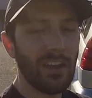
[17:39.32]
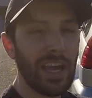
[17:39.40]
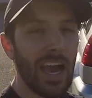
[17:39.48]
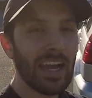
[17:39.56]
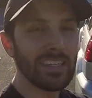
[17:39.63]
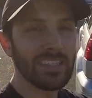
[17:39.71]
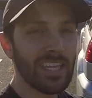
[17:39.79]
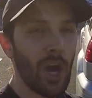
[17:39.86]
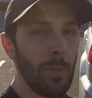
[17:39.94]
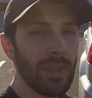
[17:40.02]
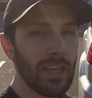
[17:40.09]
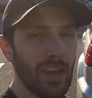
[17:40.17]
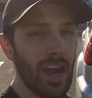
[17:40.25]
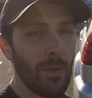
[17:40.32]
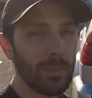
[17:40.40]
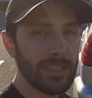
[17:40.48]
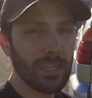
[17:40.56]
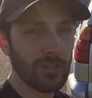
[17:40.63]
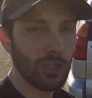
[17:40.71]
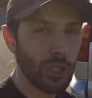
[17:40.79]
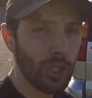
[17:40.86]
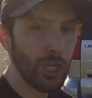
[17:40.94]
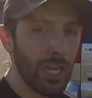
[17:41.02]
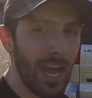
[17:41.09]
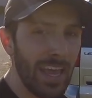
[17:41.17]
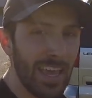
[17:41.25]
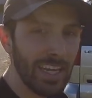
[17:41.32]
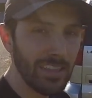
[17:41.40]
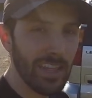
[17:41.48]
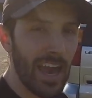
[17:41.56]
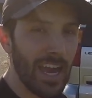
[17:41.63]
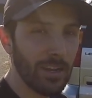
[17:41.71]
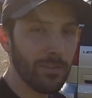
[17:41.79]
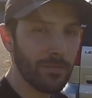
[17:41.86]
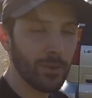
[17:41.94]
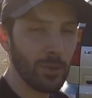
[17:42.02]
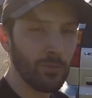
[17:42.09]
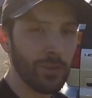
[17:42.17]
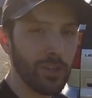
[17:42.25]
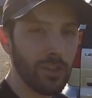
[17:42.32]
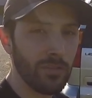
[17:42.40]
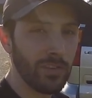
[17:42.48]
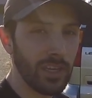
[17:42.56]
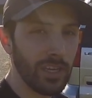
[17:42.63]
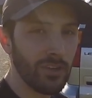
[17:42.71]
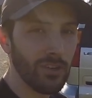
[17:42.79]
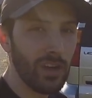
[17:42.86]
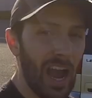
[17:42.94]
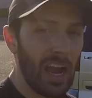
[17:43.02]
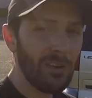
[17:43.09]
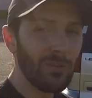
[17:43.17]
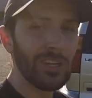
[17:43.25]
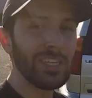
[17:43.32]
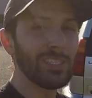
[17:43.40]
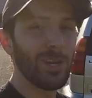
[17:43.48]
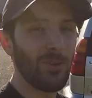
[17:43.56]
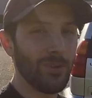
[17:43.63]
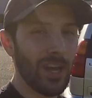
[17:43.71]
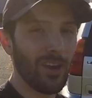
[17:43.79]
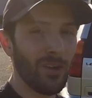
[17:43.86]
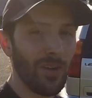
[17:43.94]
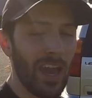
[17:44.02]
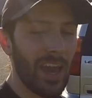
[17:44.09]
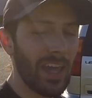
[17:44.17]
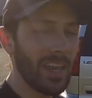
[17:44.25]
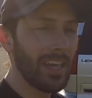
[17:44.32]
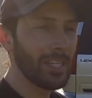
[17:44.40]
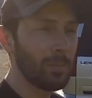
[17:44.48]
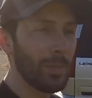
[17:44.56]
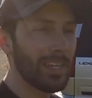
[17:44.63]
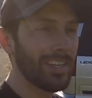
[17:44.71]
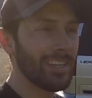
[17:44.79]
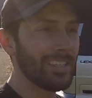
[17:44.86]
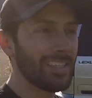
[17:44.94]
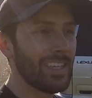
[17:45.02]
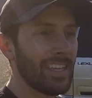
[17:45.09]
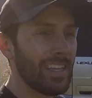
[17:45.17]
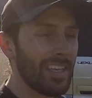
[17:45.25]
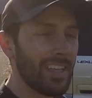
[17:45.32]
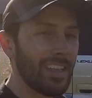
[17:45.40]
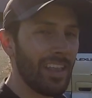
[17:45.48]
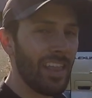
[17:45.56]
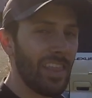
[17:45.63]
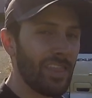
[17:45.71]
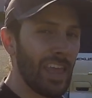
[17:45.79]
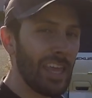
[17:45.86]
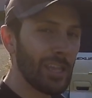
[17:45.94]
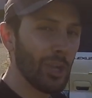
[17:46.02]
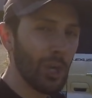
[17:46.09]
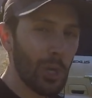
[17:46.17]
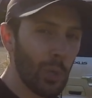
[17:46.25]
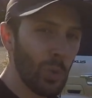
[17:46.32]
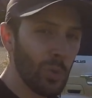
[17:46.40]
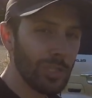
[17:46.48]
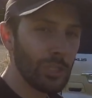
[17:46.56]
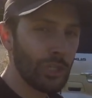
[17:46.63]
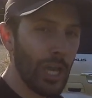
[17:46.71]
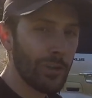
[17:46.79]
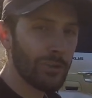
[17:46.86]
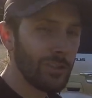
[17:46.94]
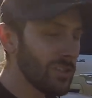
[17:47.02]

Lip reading: guys, tell me in the comment section, should I get a ladder for the rear of the vehicle? I really don't know, and it's because they look cool in general,